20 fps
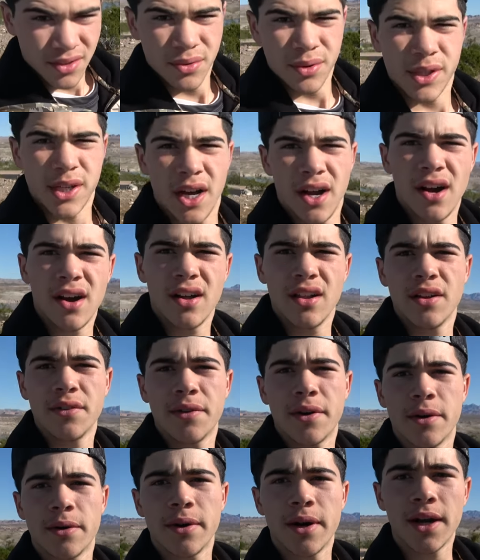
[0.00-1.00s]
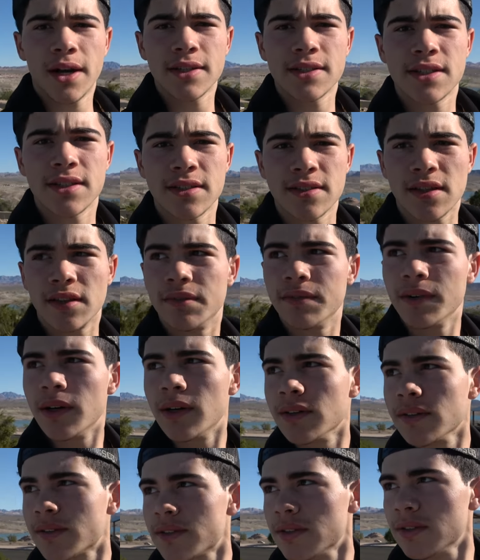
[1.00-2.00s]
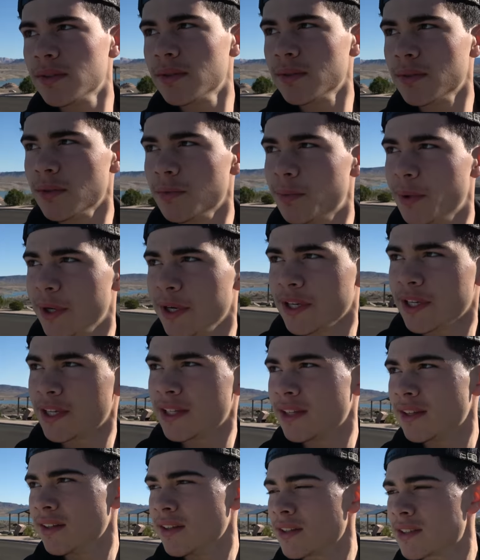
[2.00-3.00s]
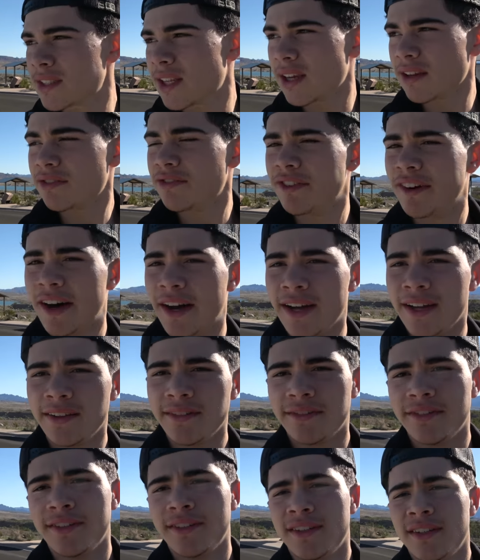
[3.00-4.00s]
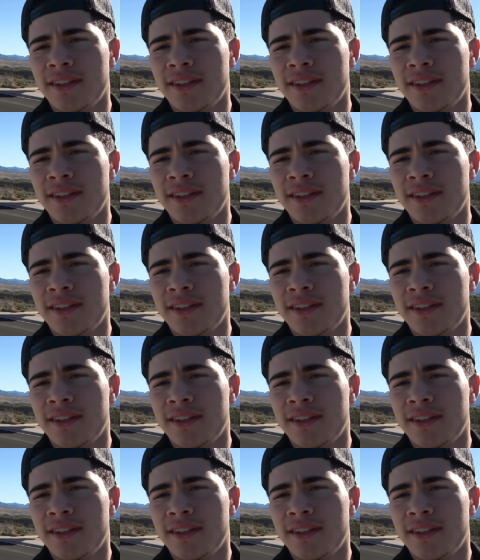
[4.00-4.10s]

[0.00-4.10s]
we got all of our rods and stuff also. We're bringing, looks like five.